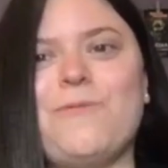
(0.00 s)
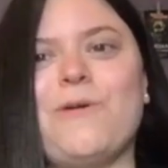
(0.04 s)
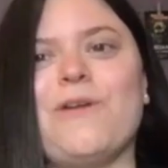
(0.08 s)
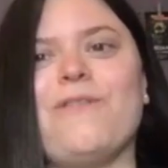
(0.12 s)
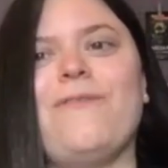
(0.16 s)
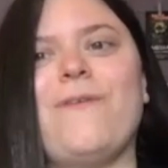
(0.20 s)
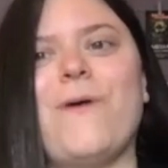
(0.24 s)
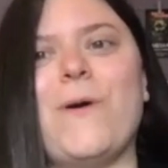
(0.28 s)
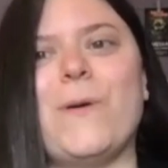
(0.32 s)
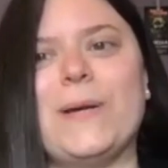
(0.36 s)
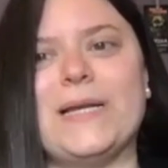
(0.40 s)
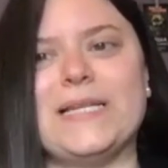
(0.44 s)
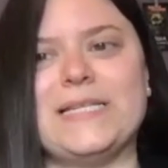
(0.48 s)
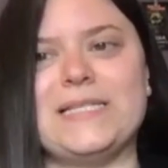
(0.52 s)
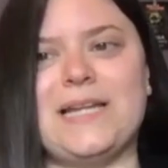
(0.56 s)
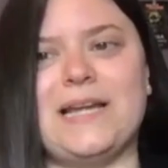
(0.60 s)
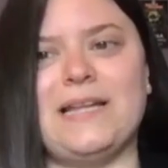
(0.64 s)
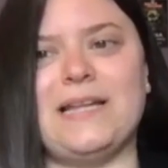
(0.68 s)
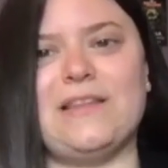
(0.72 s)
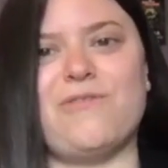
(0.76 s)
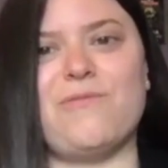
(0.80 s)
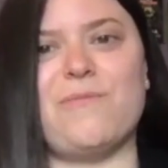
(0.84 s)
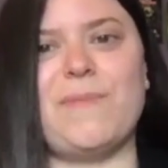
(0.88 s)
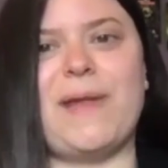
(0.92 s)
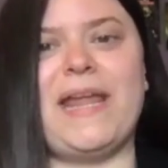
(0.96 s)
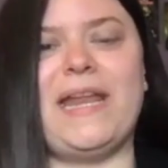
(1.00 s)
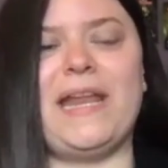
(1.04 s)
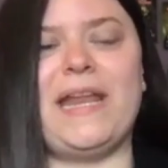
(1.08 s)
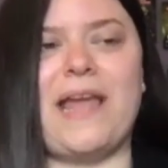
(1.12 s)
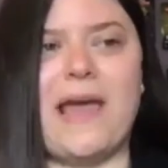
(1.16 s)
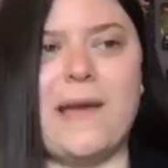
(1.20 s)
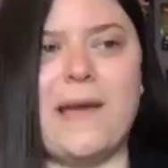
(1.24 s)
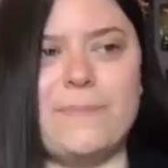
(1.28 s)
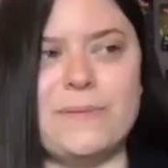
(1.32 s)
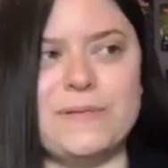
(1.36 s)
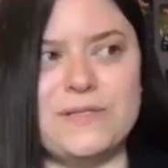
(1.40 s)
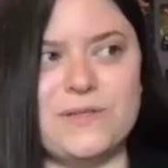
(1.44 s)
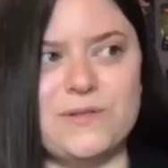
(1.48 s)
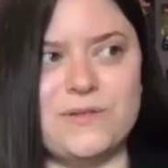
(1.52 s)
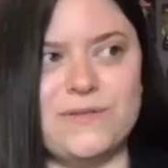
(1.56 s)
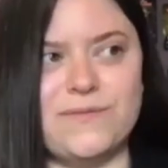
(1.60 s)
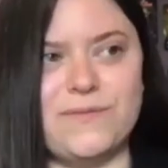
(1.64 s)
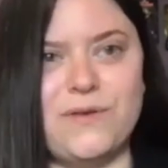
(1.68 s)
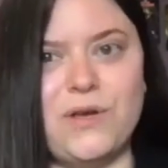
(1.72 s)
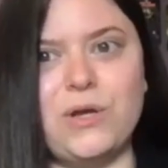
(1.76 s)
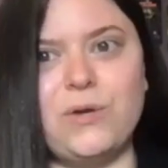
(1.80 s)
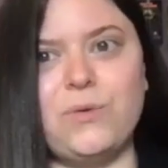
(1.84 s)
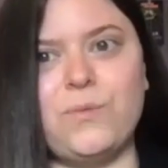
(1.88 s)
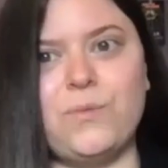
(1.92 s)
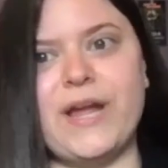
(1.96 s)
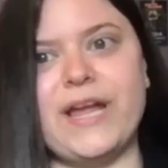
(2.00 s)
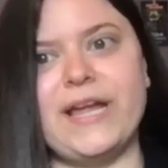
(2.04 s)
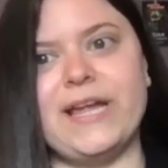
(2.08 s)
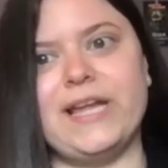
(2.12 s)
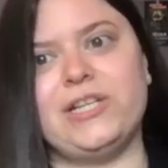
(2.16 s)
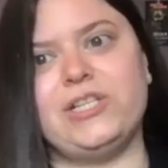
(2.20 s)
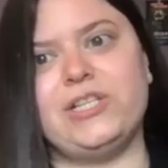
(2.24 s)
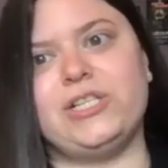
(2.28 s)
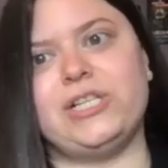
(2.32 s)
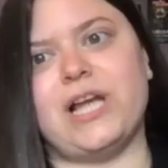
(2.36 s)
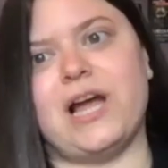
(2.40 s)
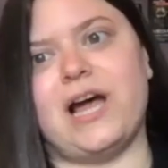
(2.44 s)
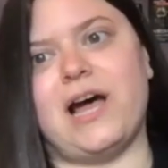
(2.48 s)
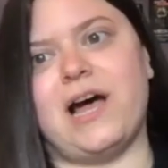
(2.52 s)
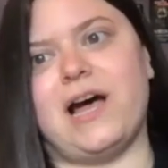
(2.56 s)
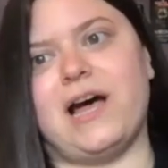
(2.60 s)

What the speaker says: we're focused on the remaining episodes of Good Witch,